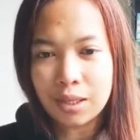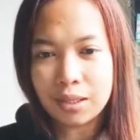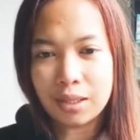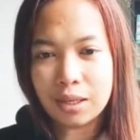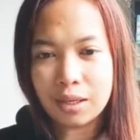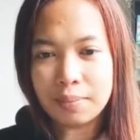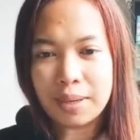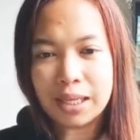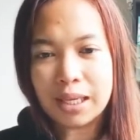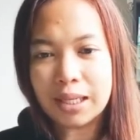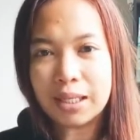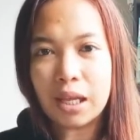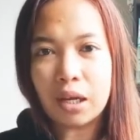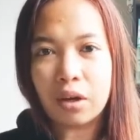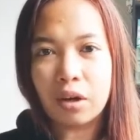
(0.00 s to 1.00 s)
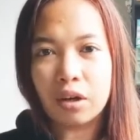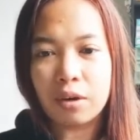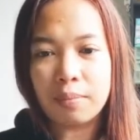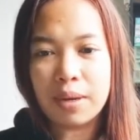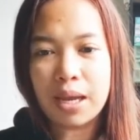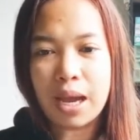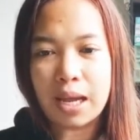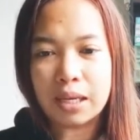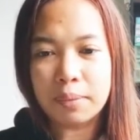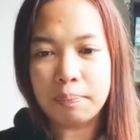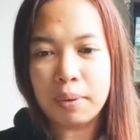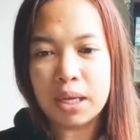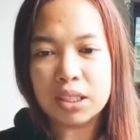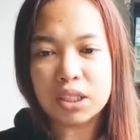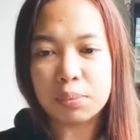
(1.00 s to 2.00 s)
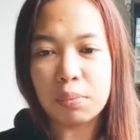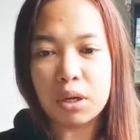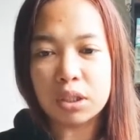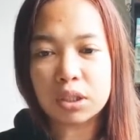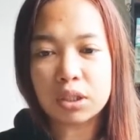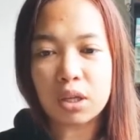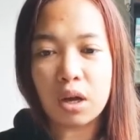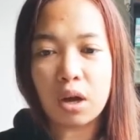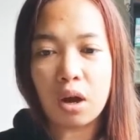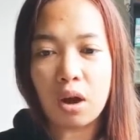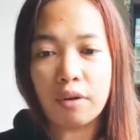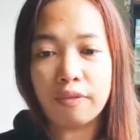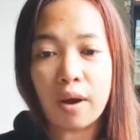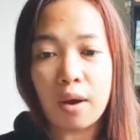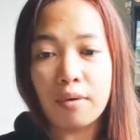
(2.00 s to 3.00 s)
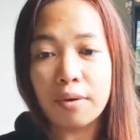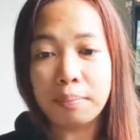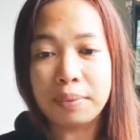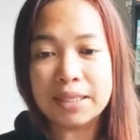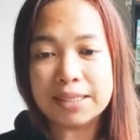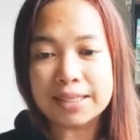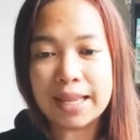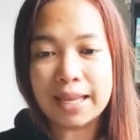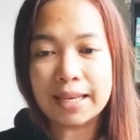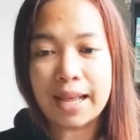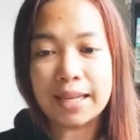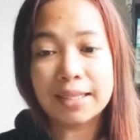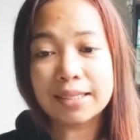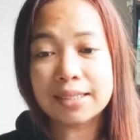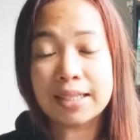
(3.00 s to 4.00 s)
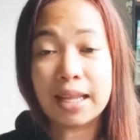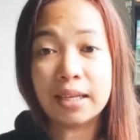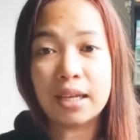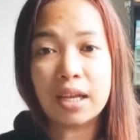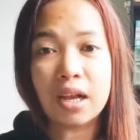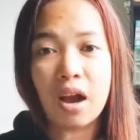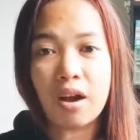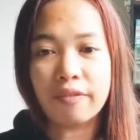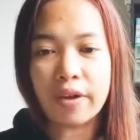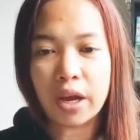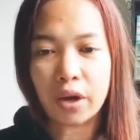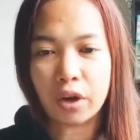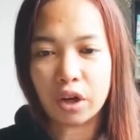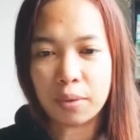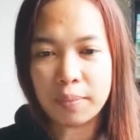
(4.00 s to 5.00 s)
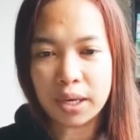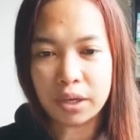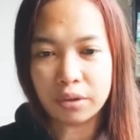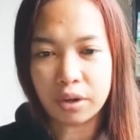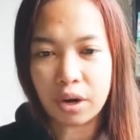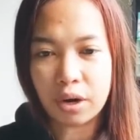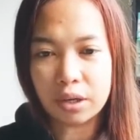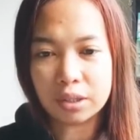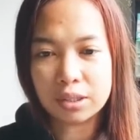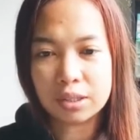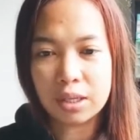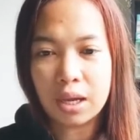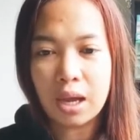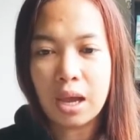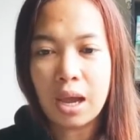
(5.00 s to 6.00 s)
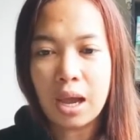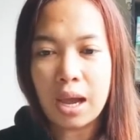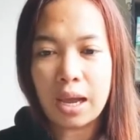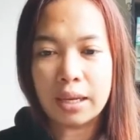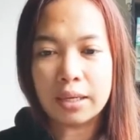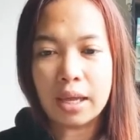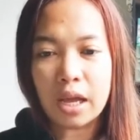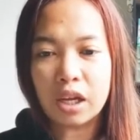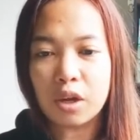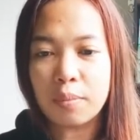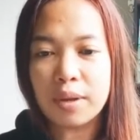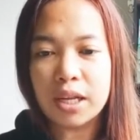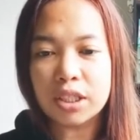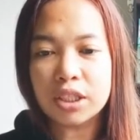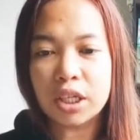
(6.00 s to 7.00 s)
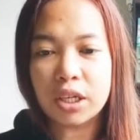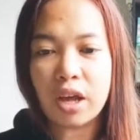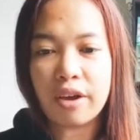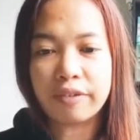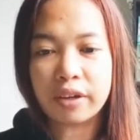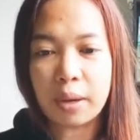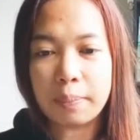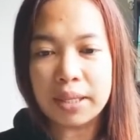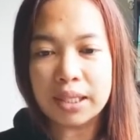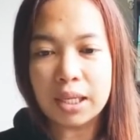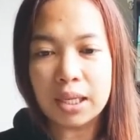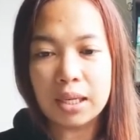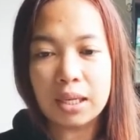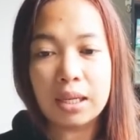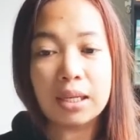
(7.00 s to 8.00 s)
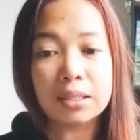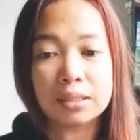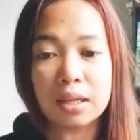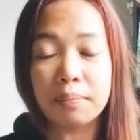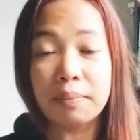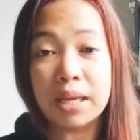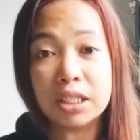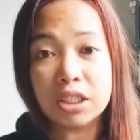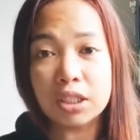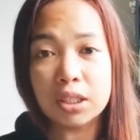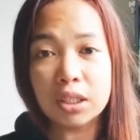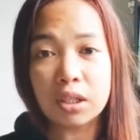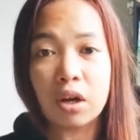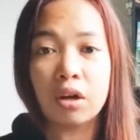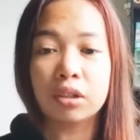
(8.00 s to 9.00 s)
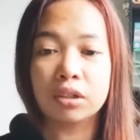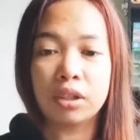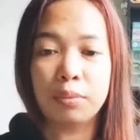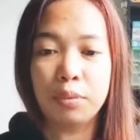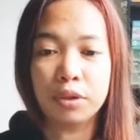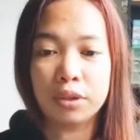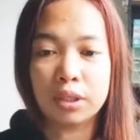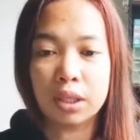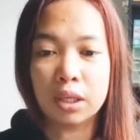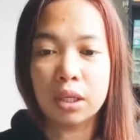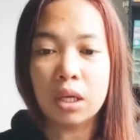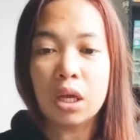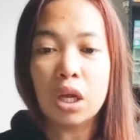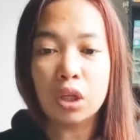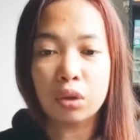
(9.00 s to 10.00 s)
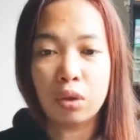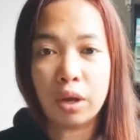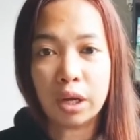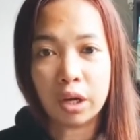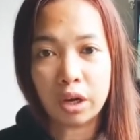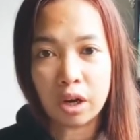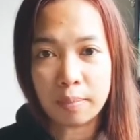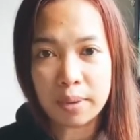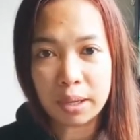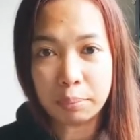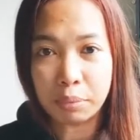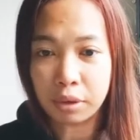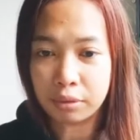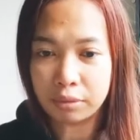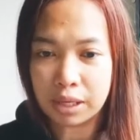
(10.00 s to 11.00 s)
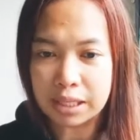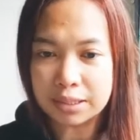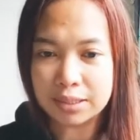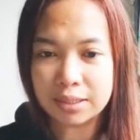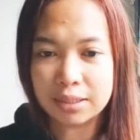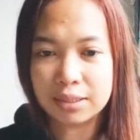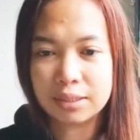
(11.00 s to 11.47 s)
The market economy underpins most of our present understanding of economic growth, and the accumulation of capital is a major contributor to economic progress.